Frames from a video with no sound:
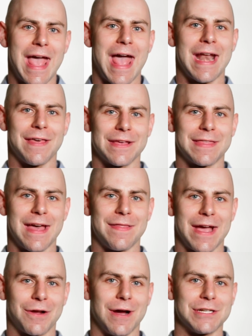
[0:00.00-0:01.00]
And I think that
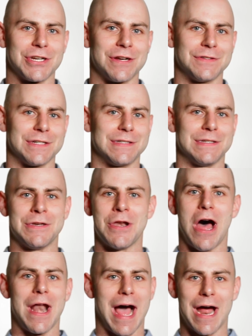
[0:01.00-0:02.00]
that question of just
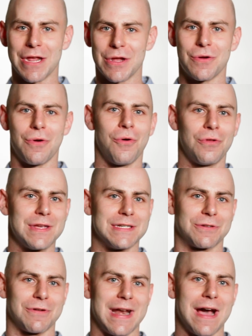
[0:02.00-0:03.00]
not how do you only
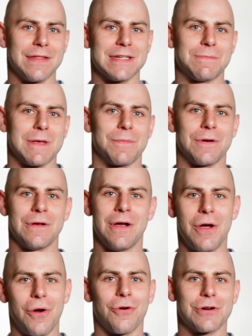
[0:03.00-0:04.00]
screen out these people
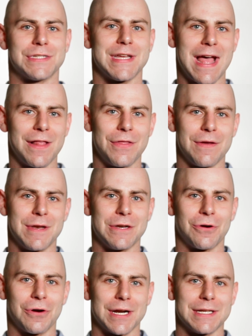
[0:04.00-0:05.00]
or silo them in
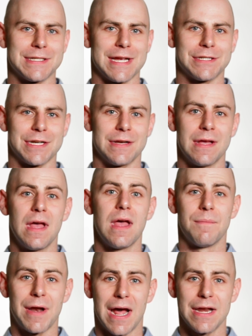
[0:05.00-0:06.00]
your organization,
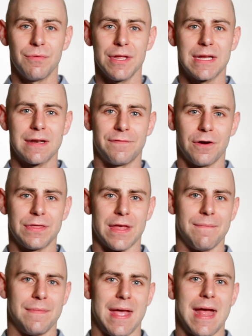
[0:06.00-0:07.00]
but how do you really convert
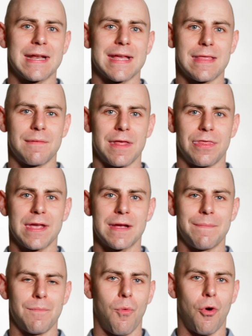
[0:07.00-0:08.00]
them and get them to
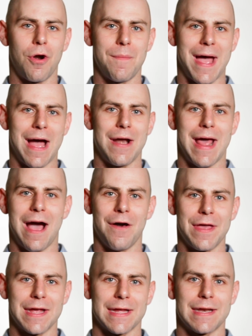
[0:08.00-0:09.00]
think more about how
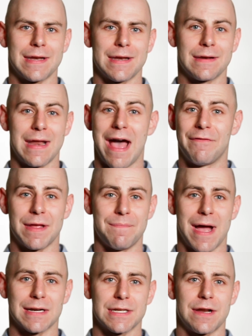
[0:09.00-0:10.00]
they can have an
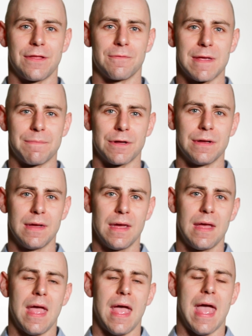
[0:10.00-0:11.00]
impact on other people
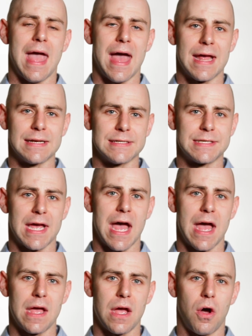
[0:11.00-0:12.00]
and
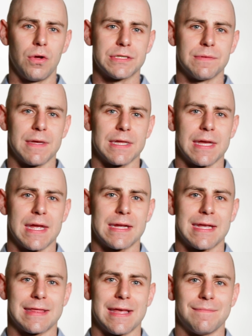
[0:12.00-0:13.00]
ultimately
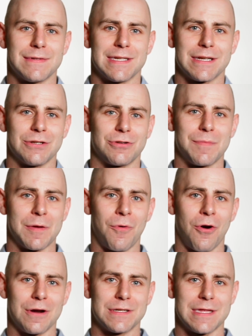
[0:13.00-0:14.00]
get them to contribute
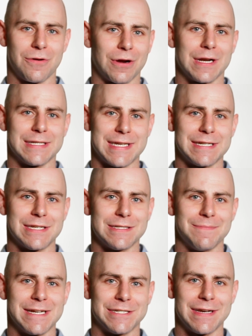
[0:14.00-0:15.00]
more to the
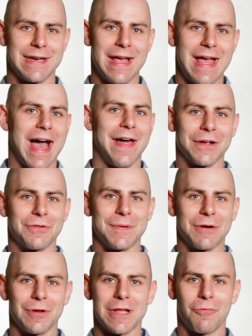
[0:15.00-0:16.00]
organization's mission, I think would
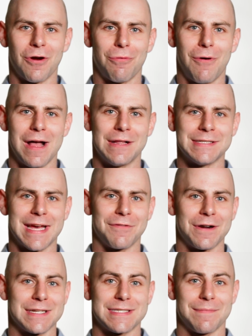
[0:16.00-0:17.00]
be a really worthwhile
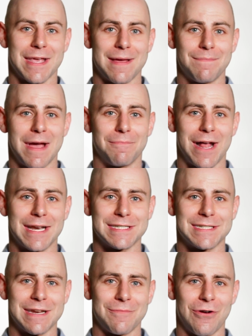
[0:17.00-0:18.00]
endeavor. And it's something I plan to
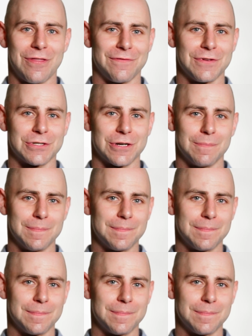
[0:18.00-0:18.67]
study more in the future.